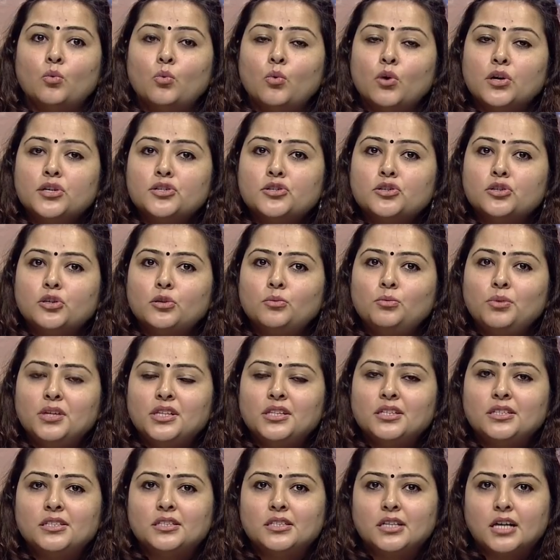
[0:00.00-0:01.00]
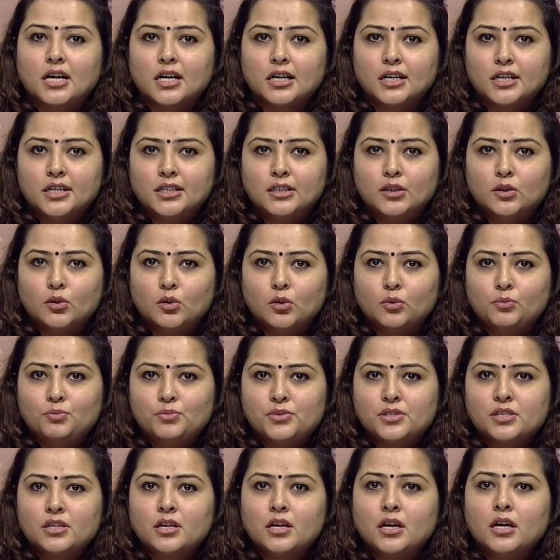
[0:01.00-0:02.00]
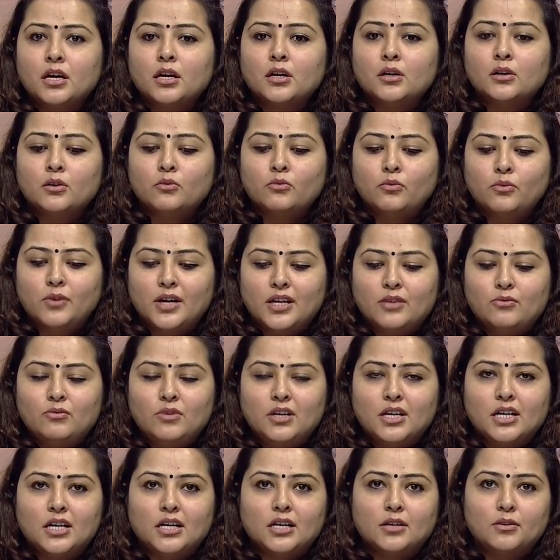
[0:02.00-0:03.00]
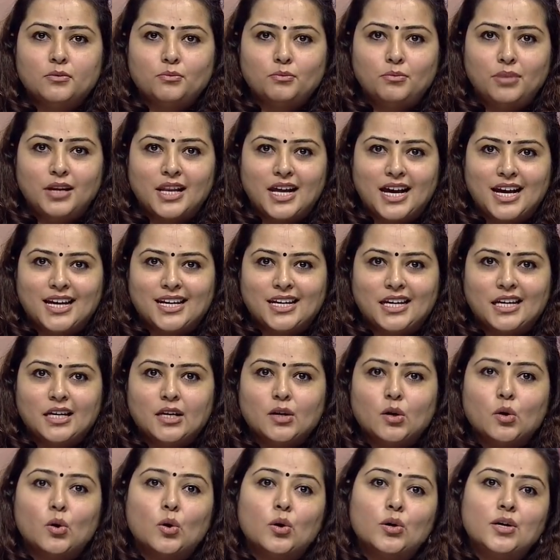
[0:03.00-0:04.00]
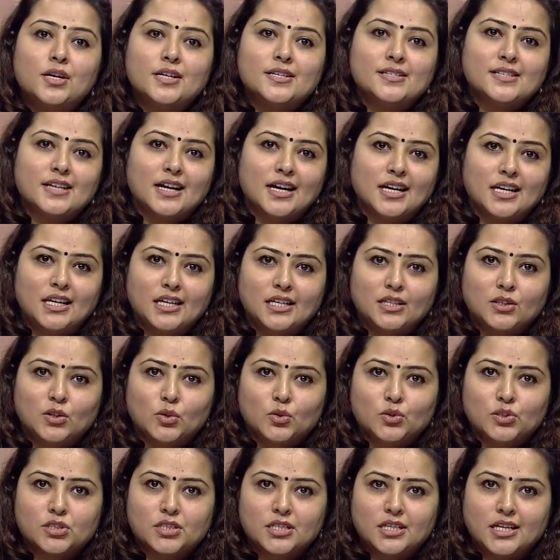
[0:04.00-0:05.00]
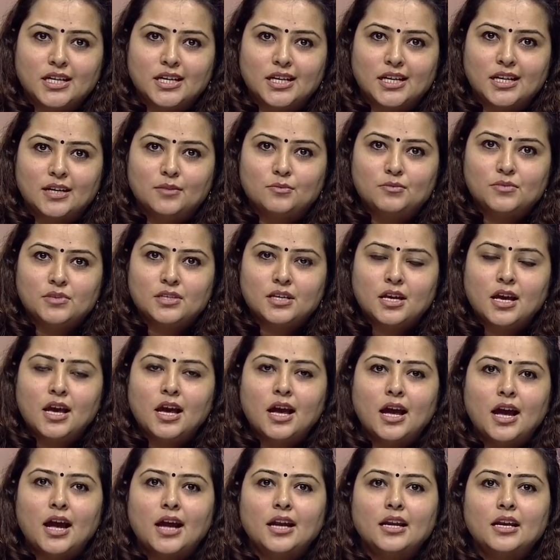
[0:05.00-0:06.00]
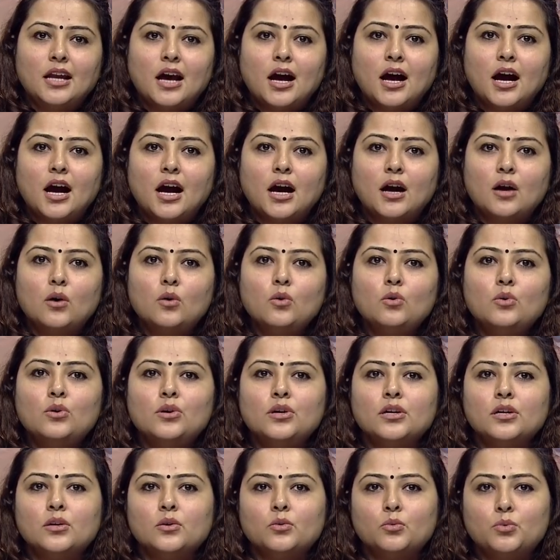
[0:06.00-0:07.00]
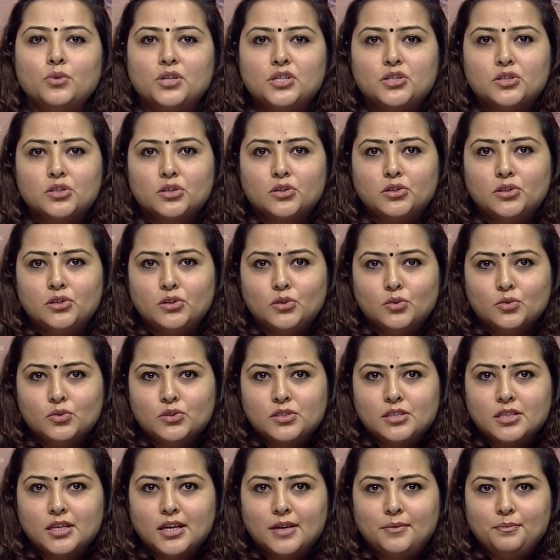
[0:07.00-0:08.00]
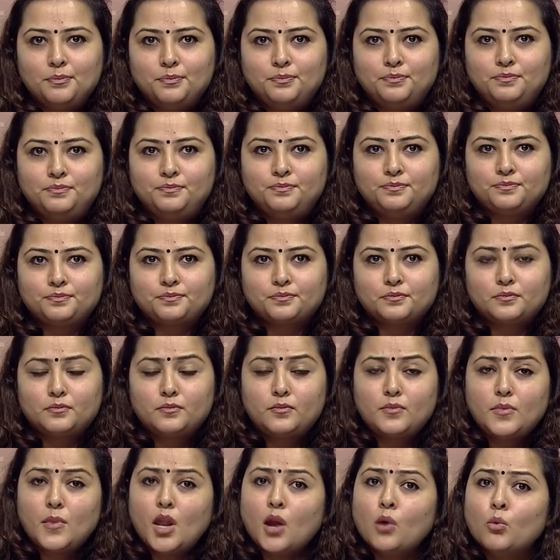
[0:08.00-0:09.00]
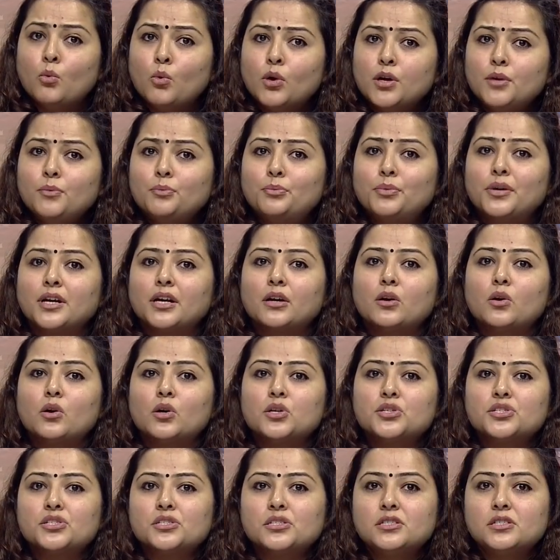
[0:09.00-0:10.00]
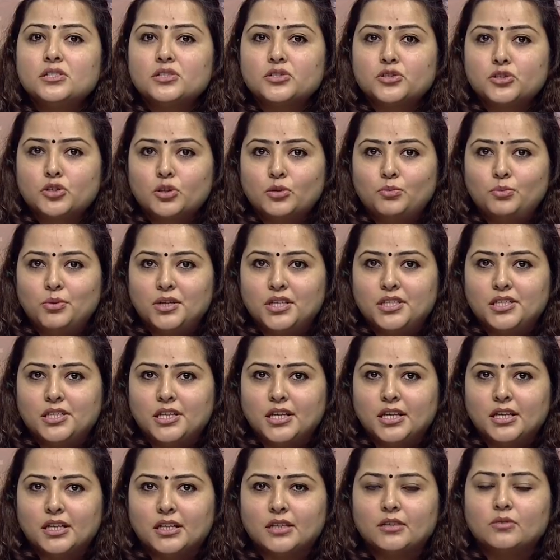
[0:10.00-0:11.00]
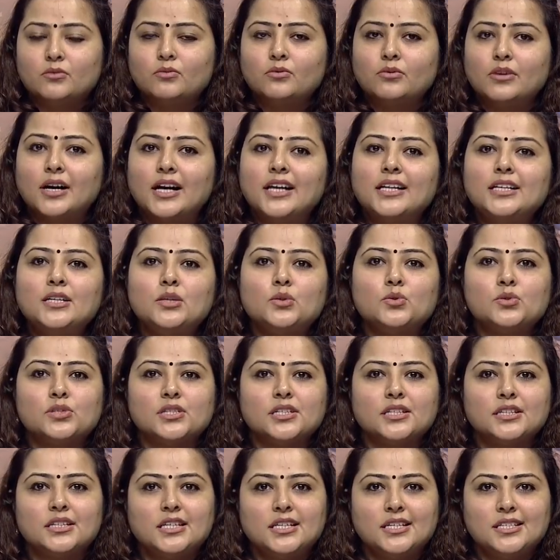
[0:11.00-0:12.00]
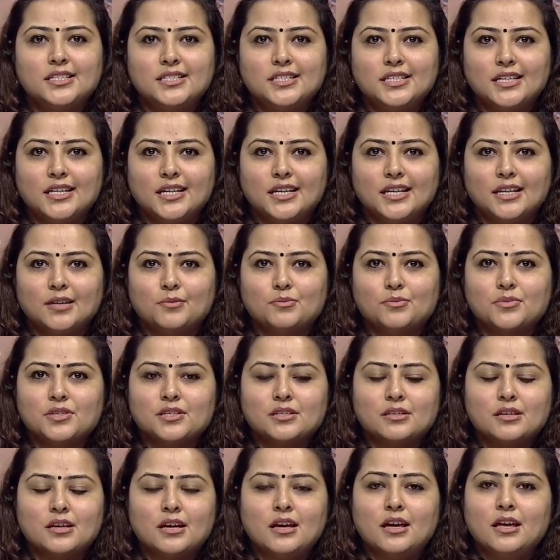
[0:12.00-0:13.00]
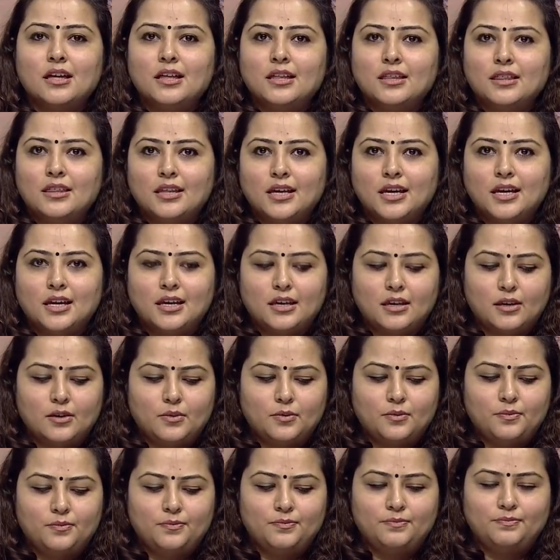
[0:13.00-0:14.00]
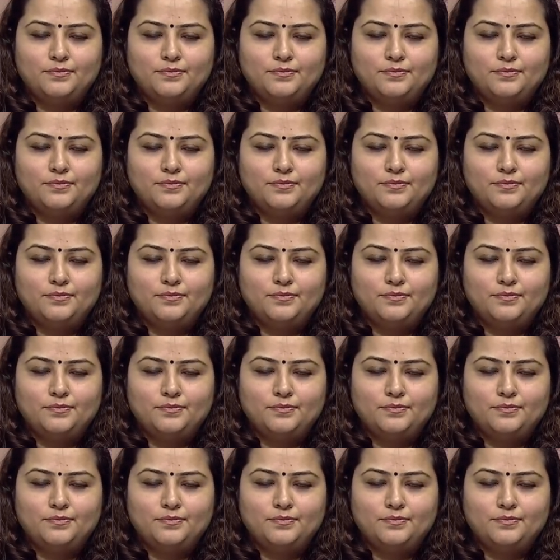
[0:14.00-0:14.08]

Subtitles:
what should be the target groups when we are planning or designing those TLMs, and how we should use them, what precautions should be taken while using these TLMs. Thank you.